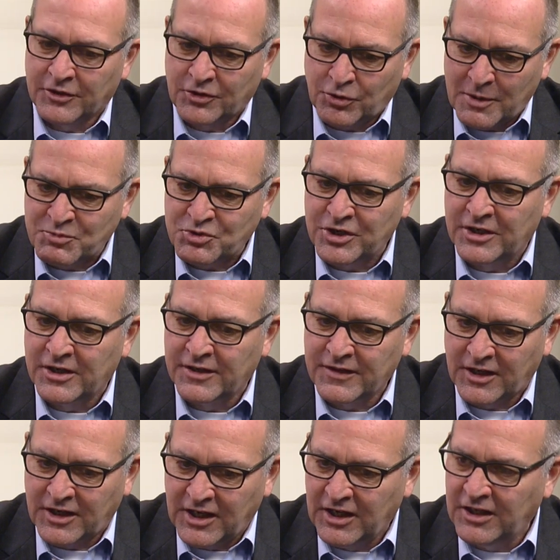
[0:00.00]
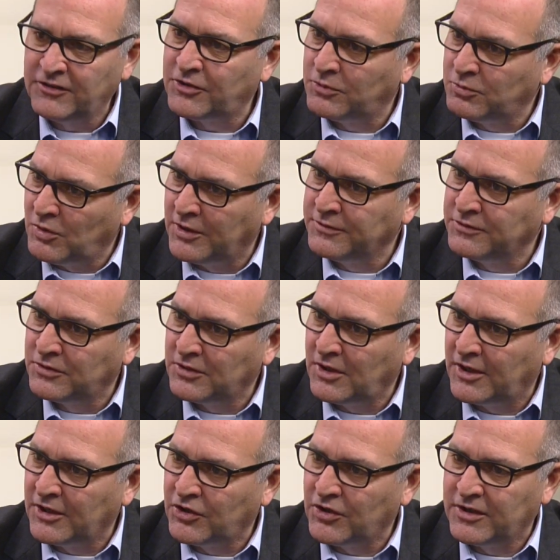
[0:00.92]
encryption and the keys are one
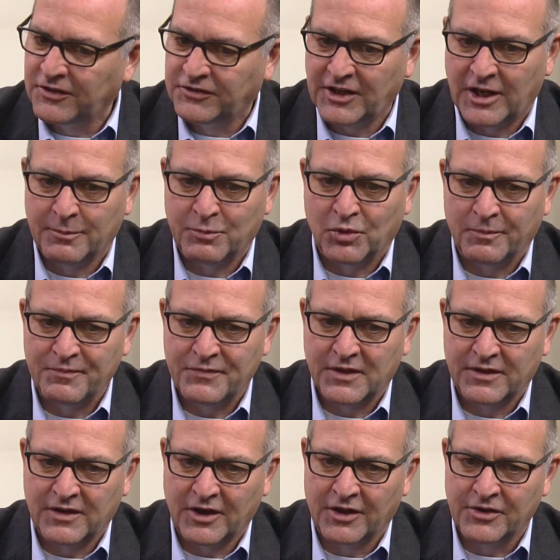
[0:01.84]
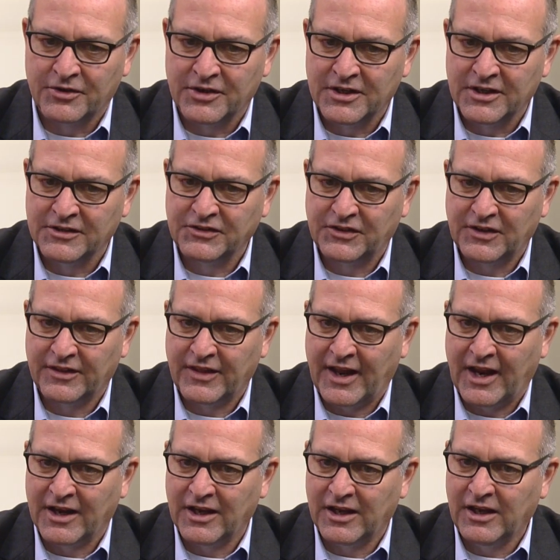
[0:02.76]
uh, good example. The other is
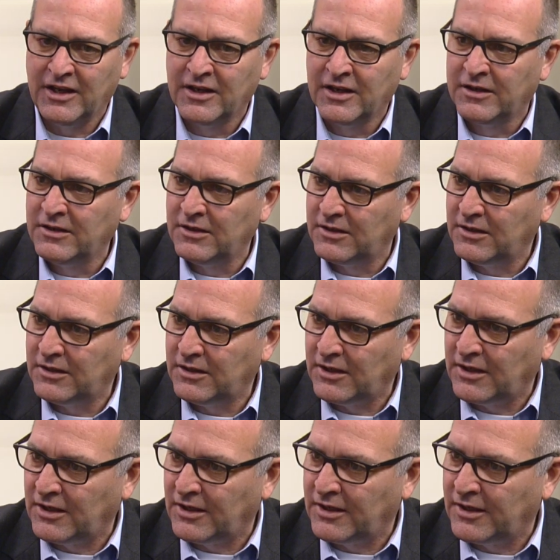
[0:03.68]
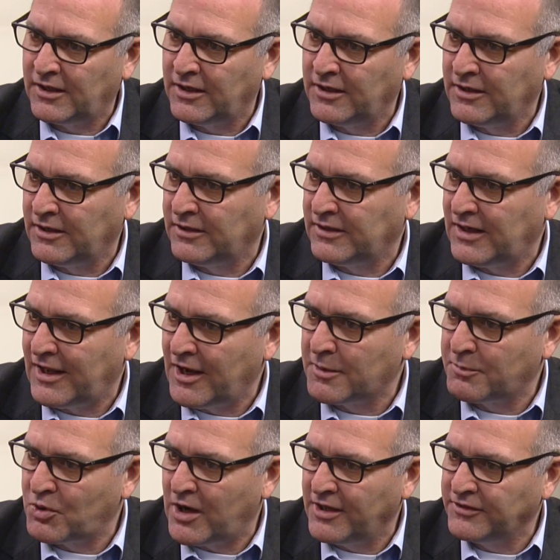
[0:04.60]
that in an, uh, in an
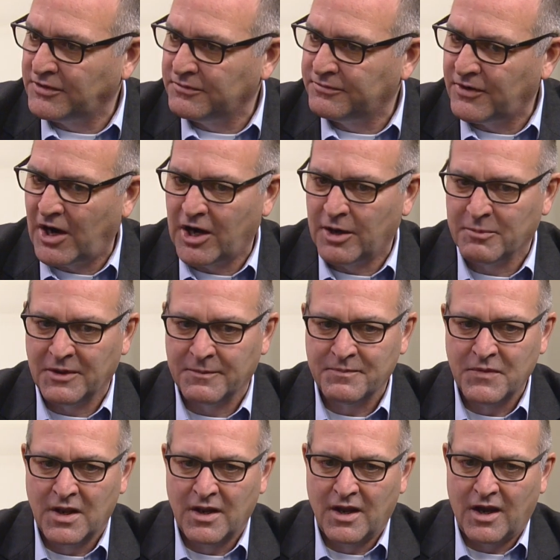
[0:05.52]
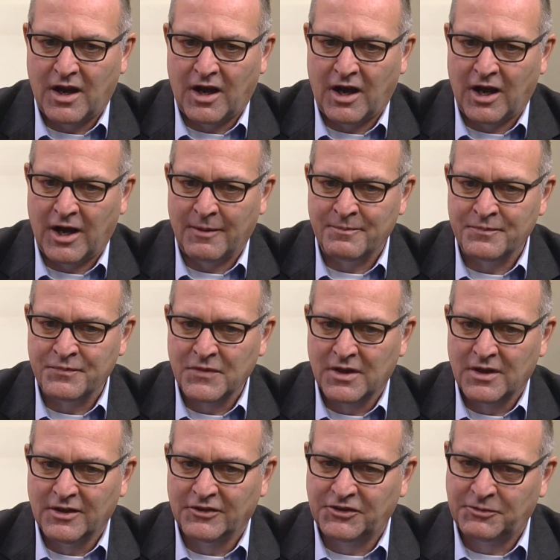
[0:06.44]
enterprise environment, um,
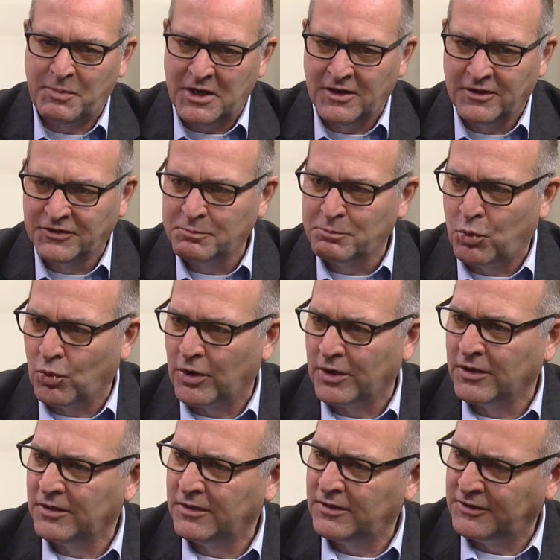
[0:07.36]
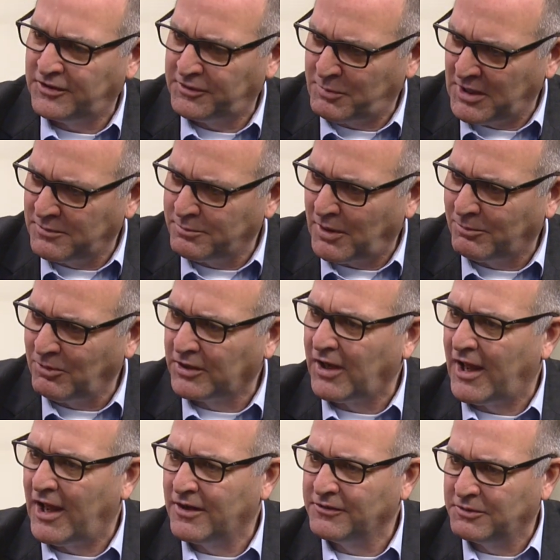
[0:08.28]
speed is important, and speed in public
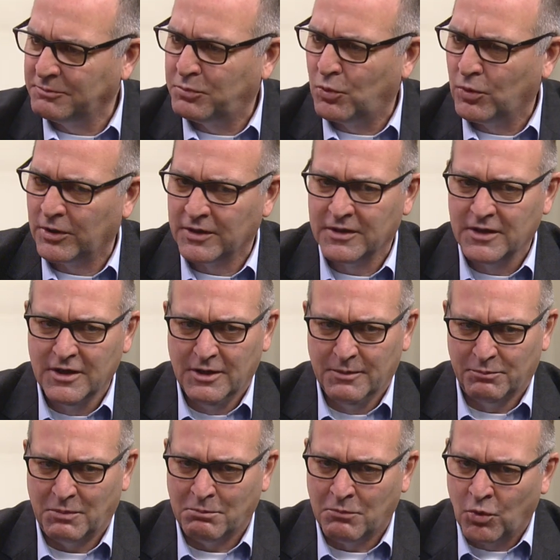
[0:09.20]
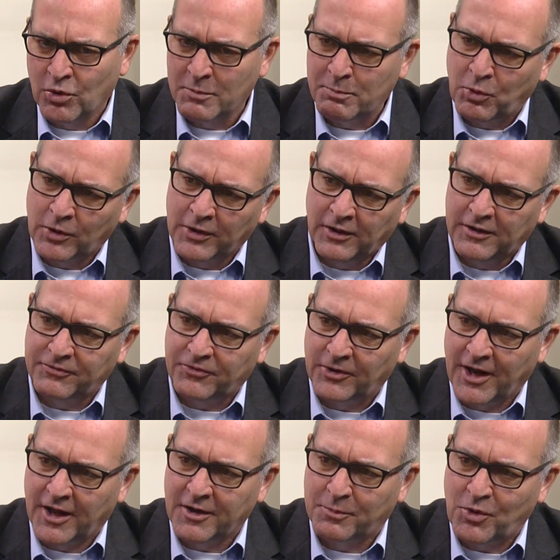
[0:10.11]
cloud is important, but more importantly for
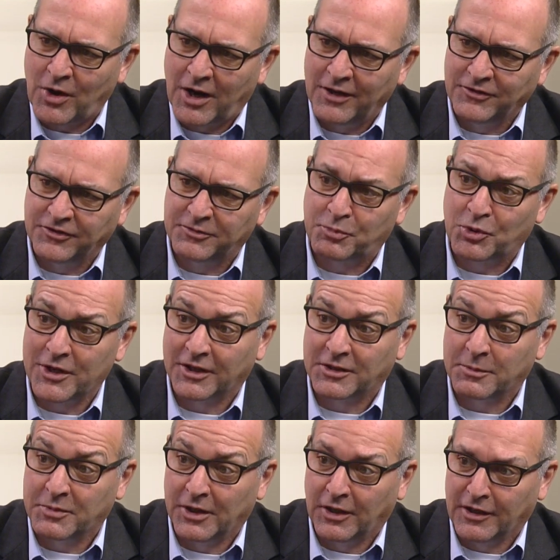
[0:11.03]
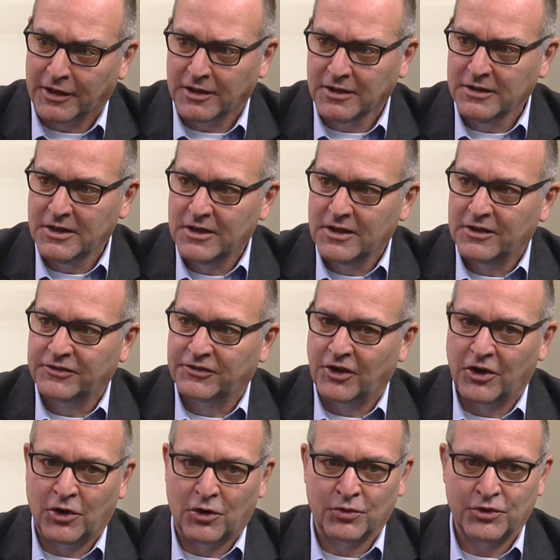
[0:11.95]
an enterprise is predictability.
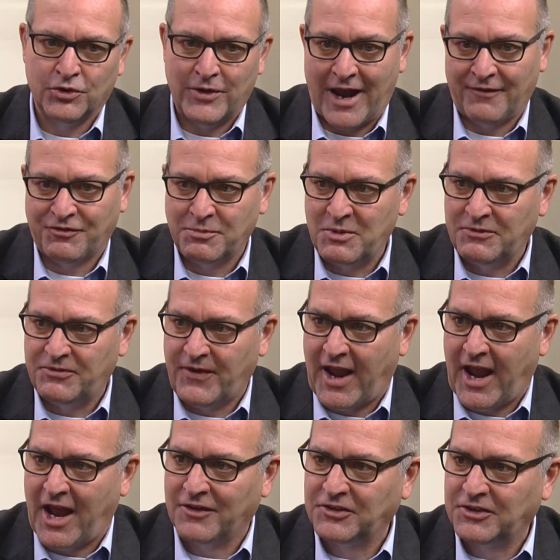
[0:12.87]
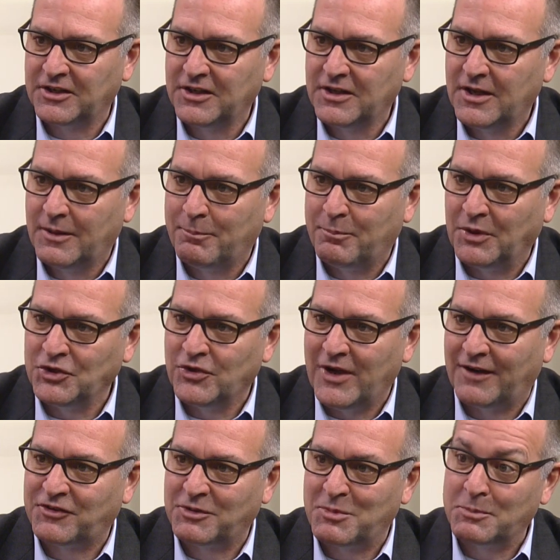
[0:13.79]
So, you have to be fast, but you
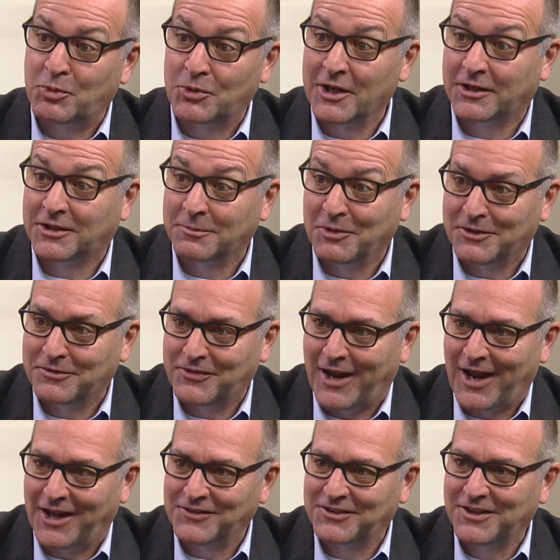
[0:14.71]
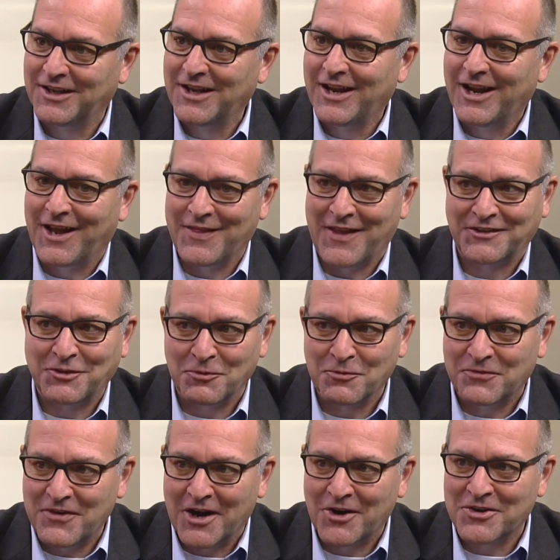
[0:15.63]
have to be predictably fast. And that's a
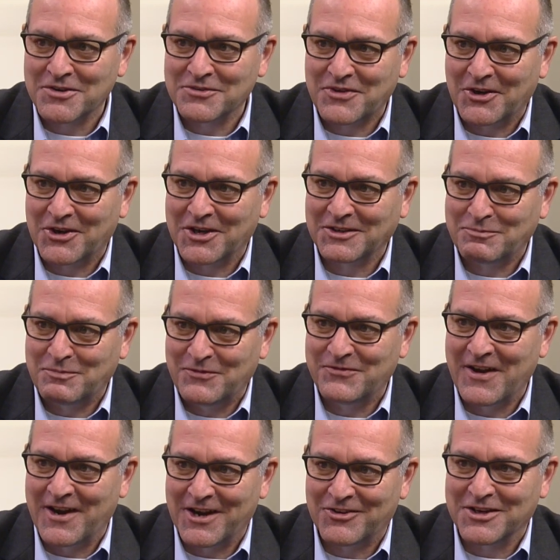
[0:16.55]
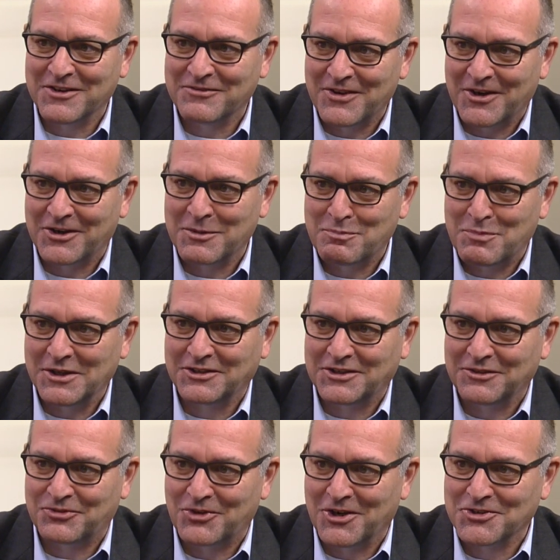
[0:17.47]
very, very, very, very big
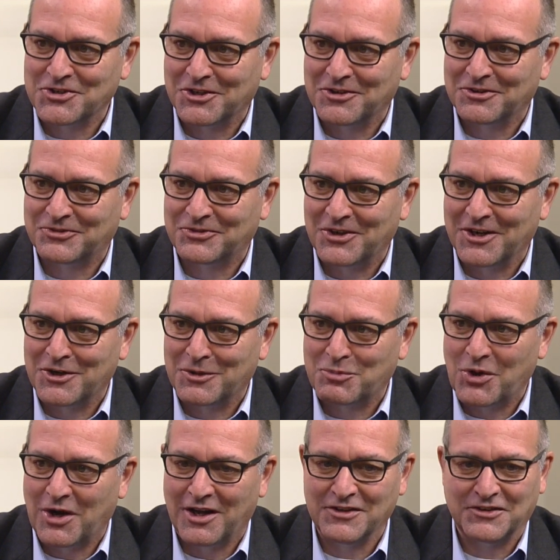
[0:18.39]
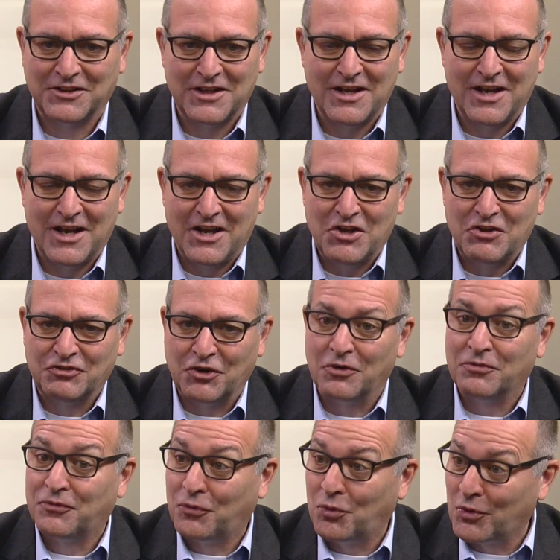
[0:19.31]
differentiator for enterprise.
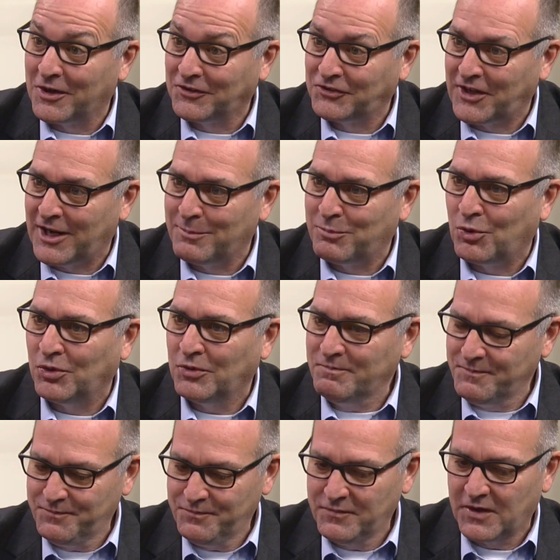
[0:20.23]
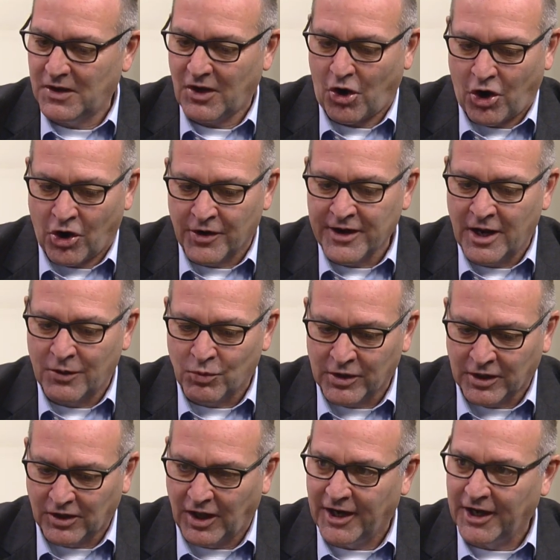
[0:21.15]
So, for example, our
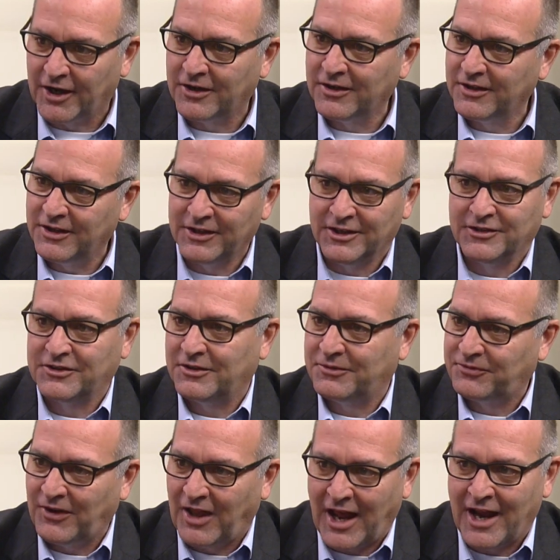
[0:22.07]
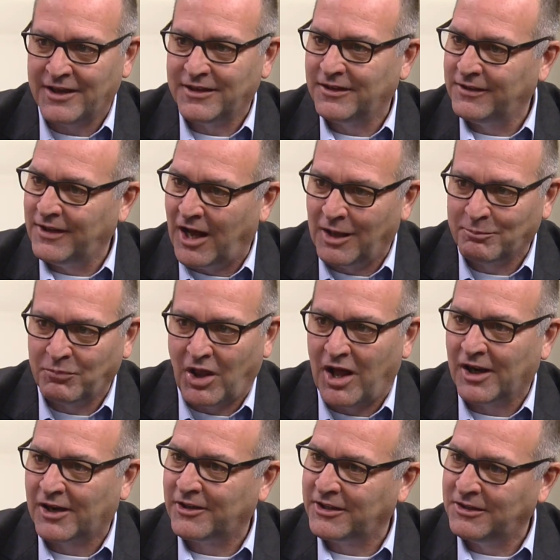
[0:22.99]
network layer is a flat,
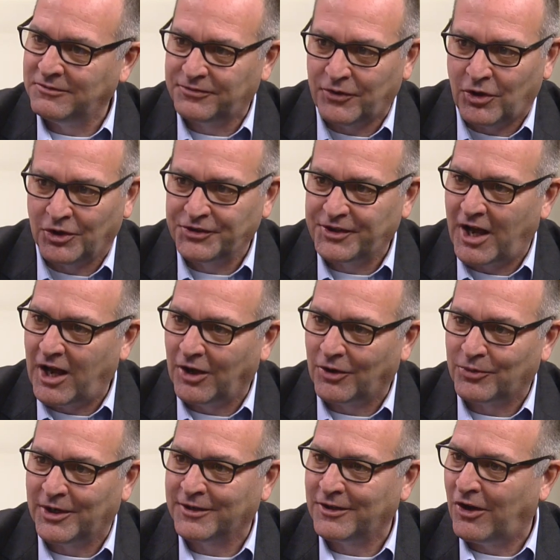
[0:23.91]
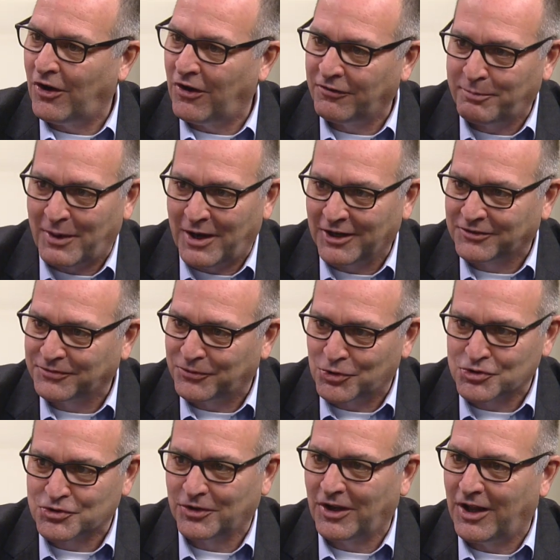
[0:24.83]
non-blocking, fault-tolerant, off-box
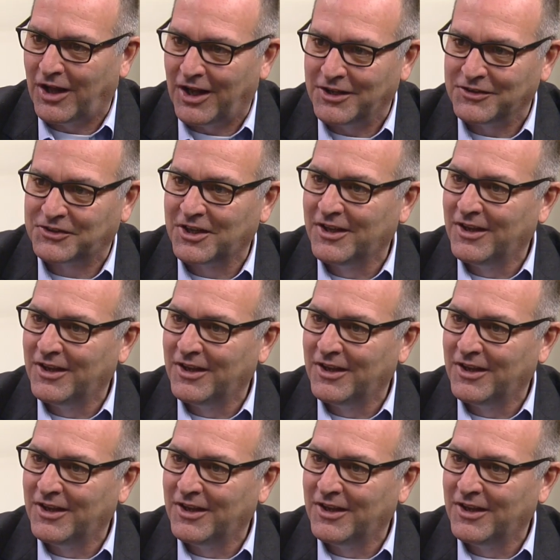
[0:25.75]
virtualized,